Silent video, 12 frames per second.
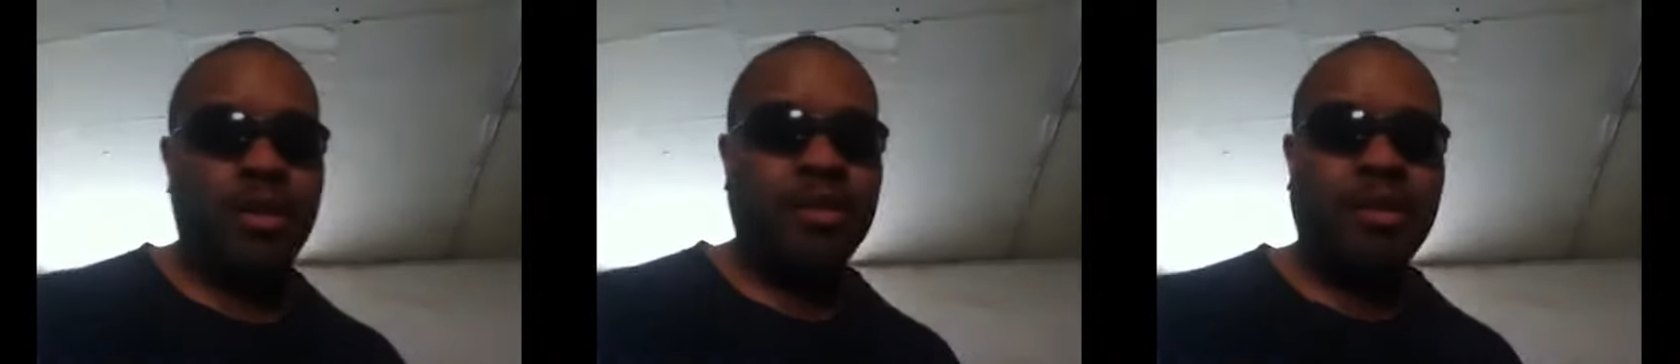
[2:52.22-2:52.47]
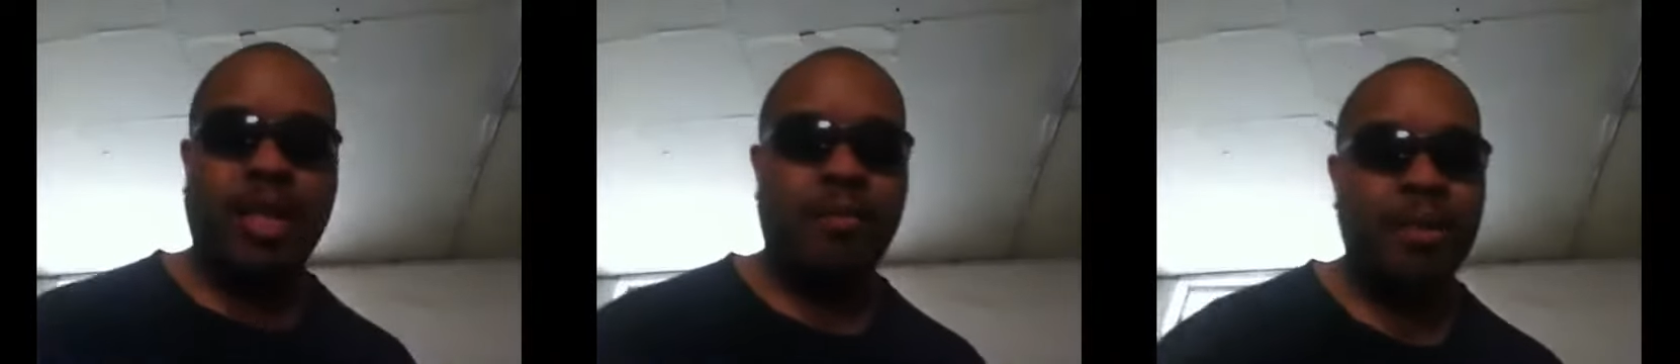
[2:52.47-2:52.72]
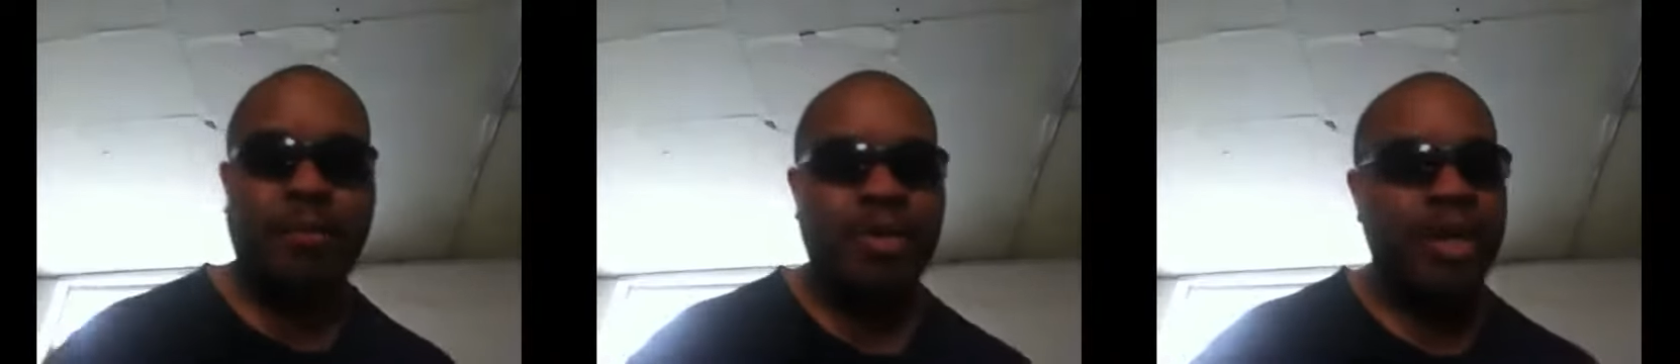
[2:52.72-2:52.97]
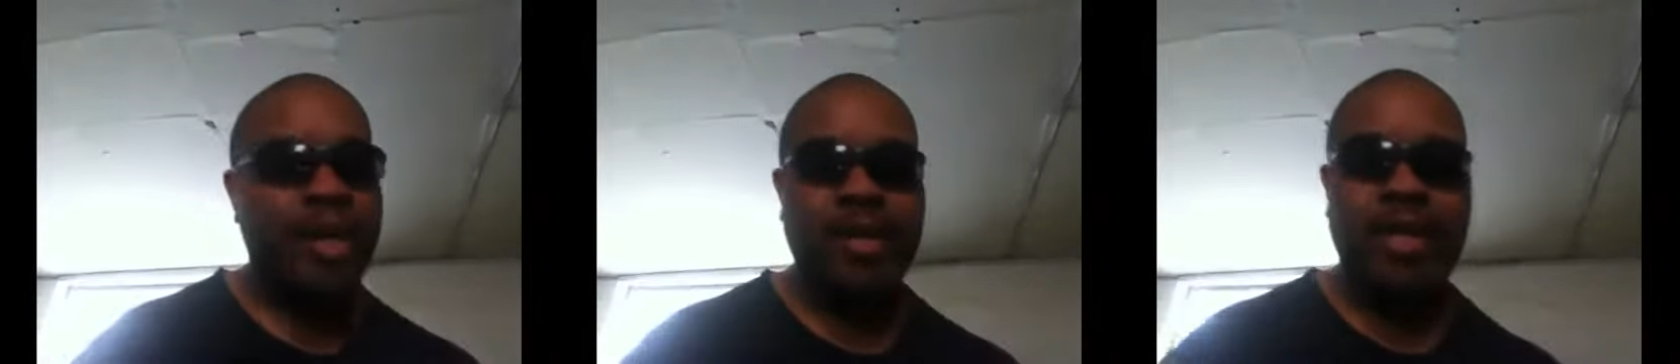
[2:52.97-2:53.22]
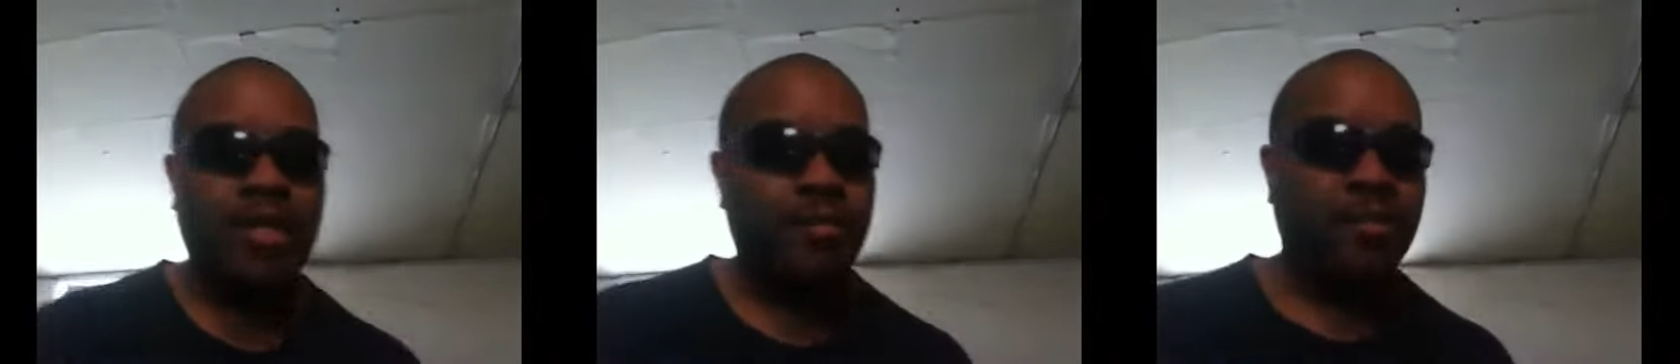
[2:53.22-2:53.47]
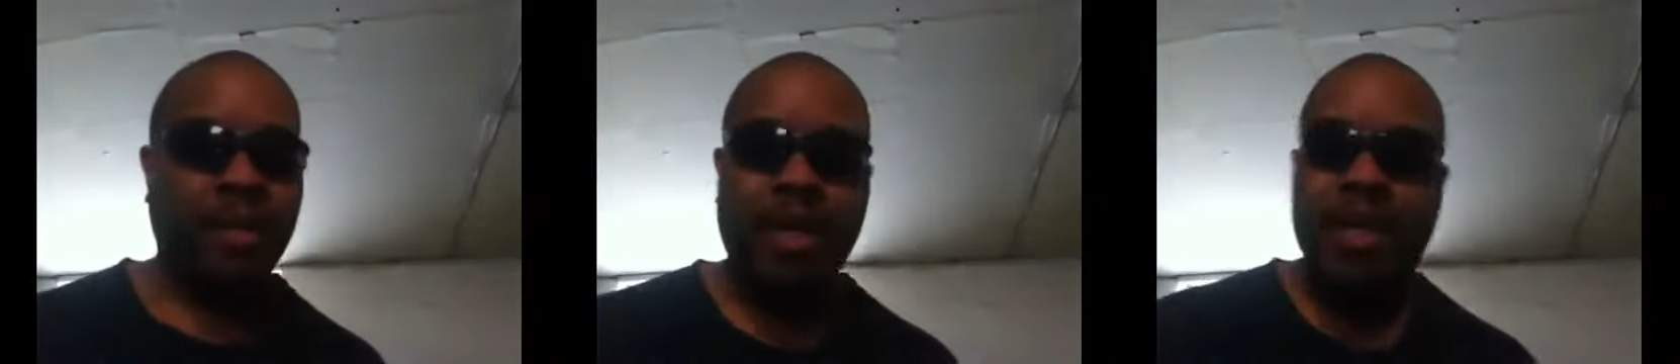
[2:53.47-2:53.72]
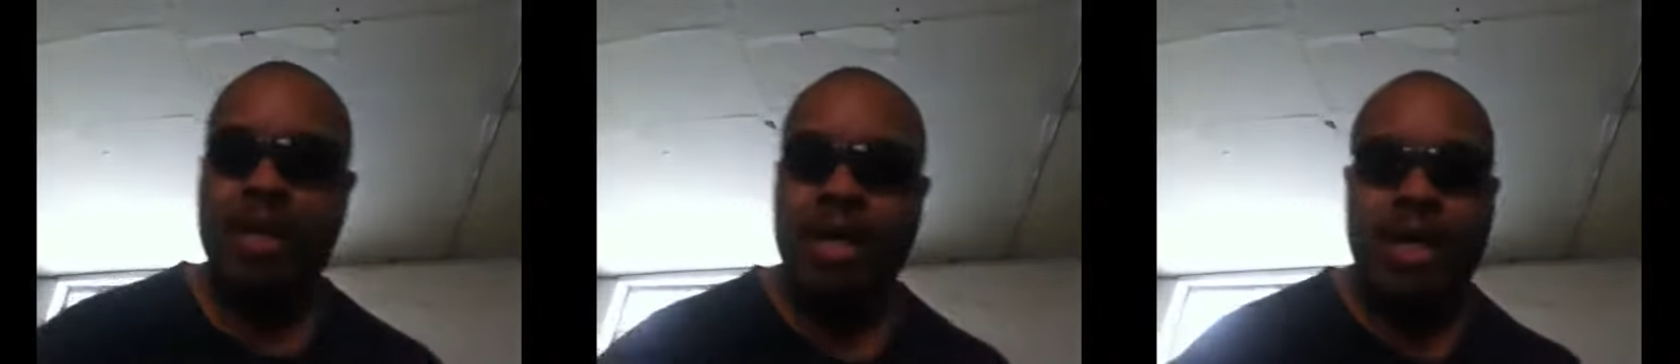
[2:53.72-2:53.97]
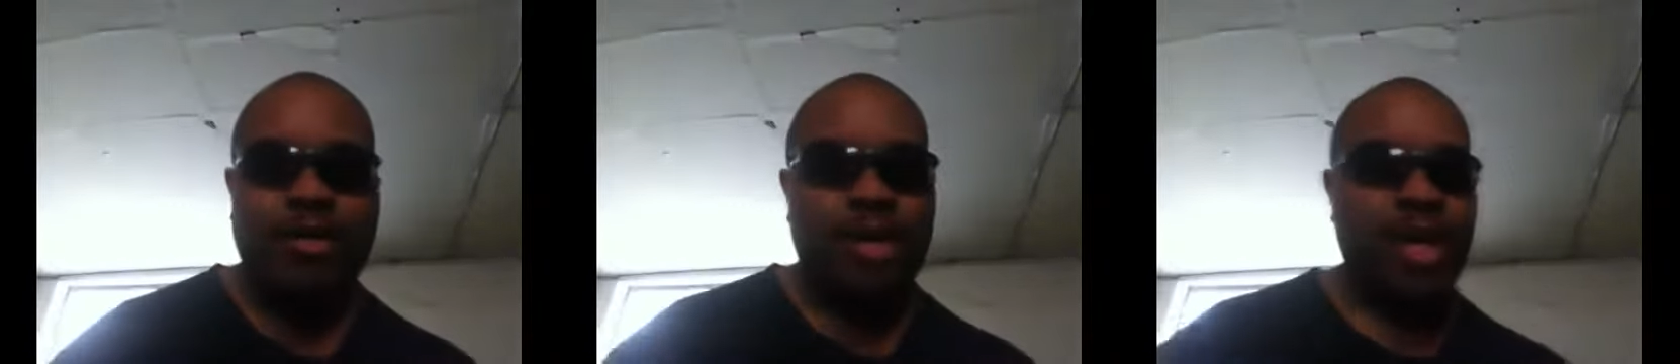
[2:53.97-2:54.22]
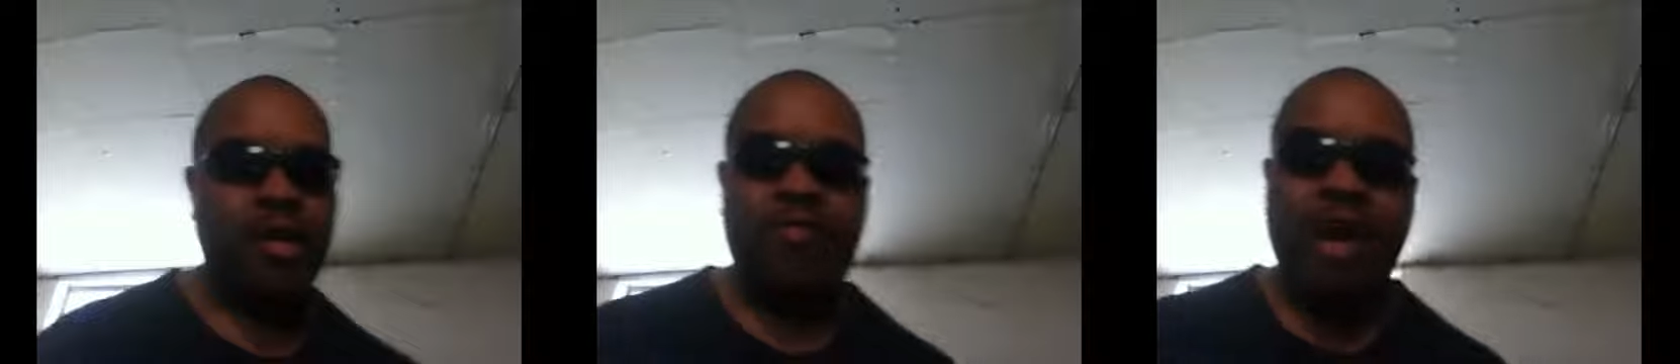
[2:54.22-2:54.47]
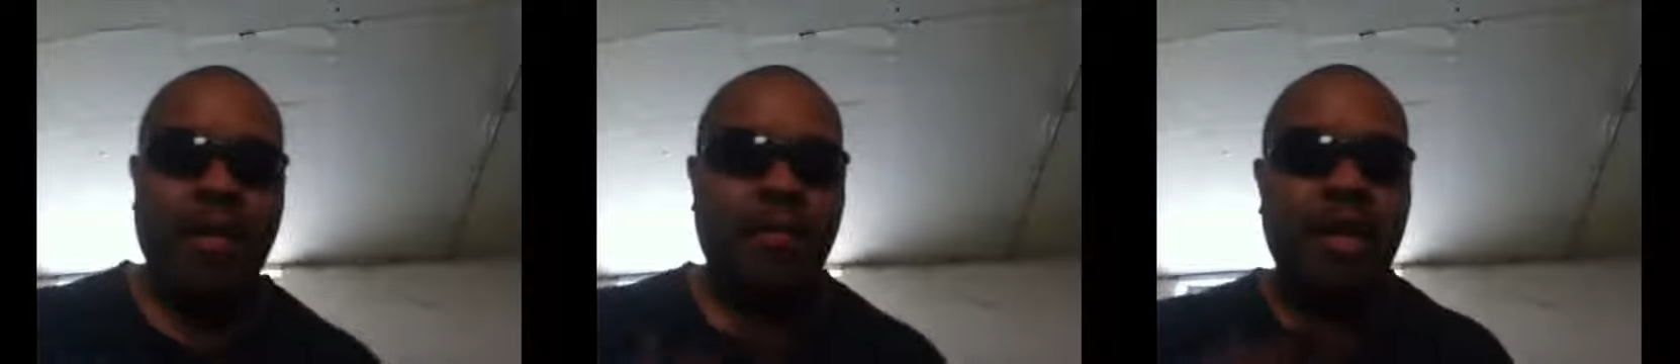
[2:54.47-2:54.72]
There's a lot of people standing against me, man. So I got to fight,